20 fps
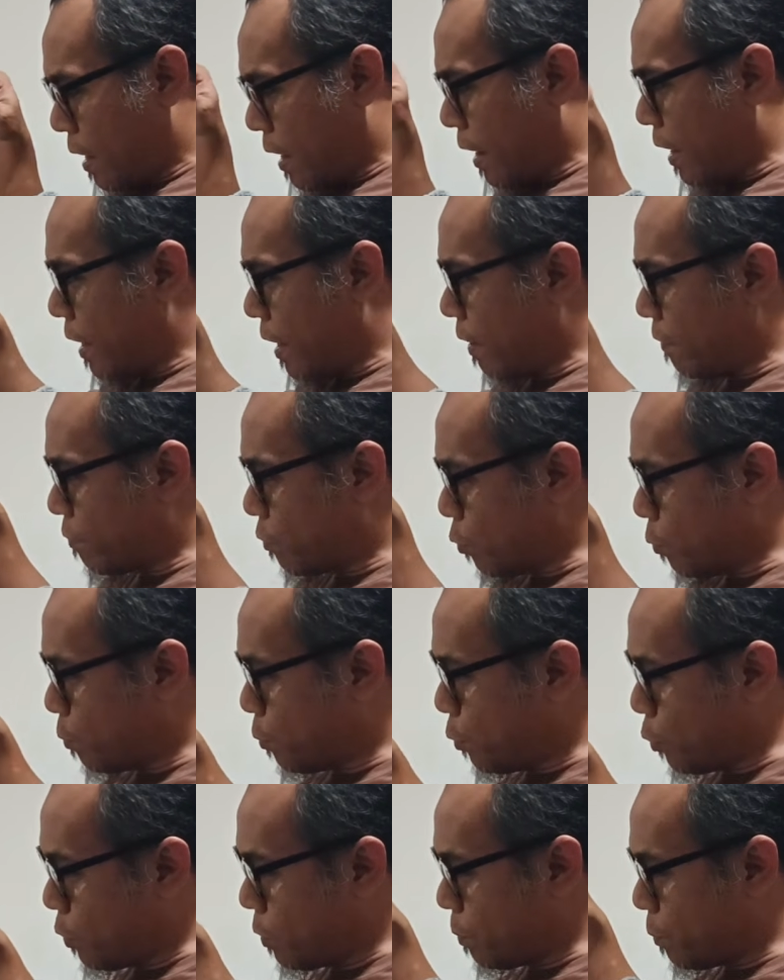I have to
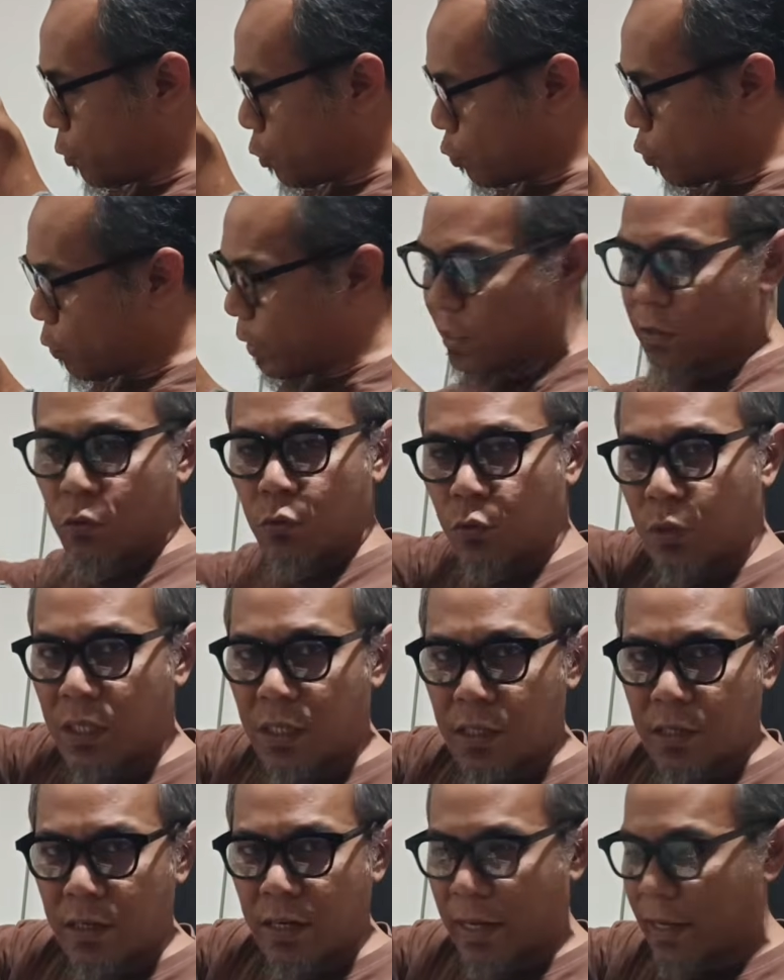put proto
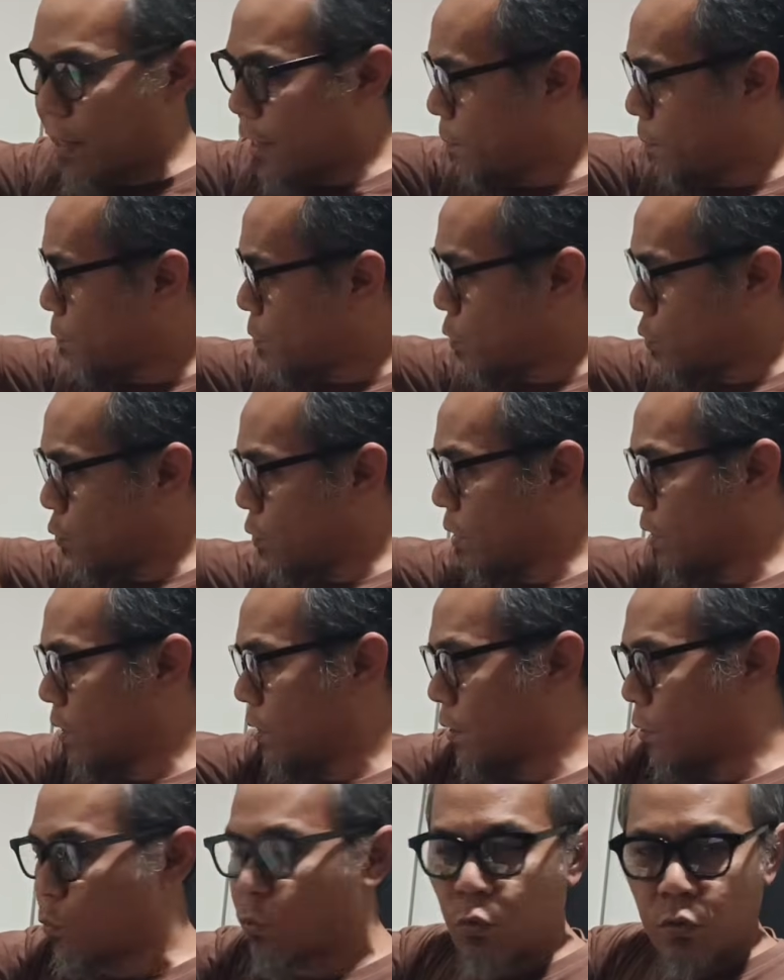extruder right up to
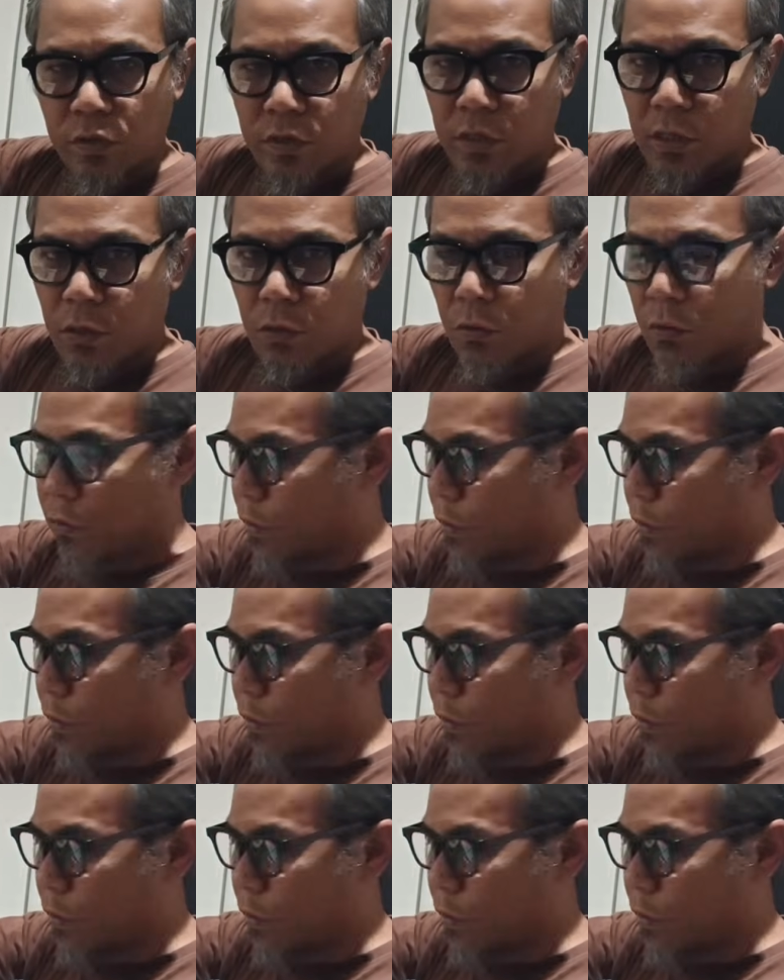the tool 0,